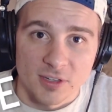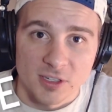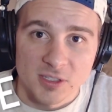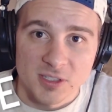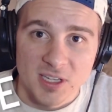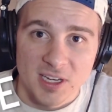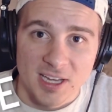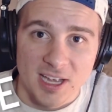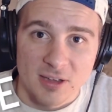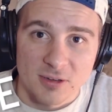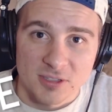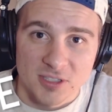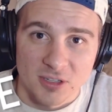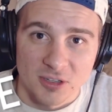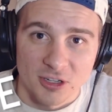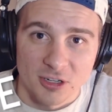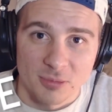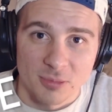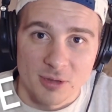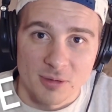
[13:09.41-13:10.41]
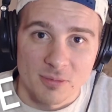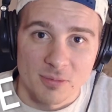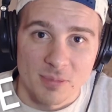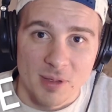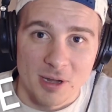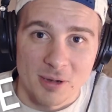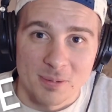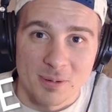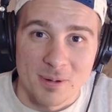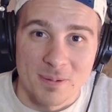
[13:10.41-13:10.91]
It feels like I was a little
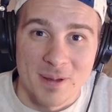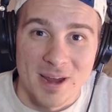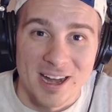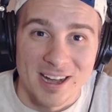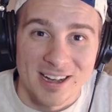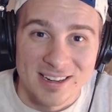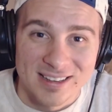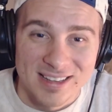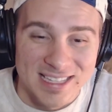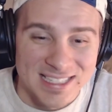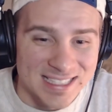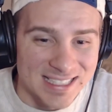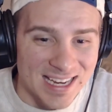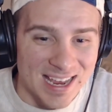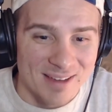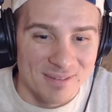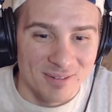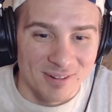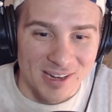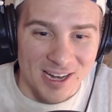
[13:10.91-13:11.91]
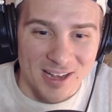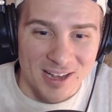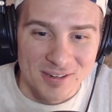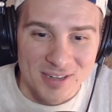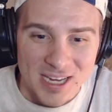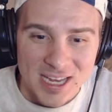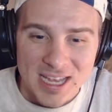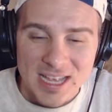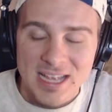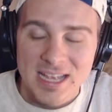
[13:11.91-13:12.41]
bit better prepared this time
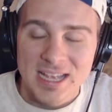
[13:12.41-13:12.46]
around.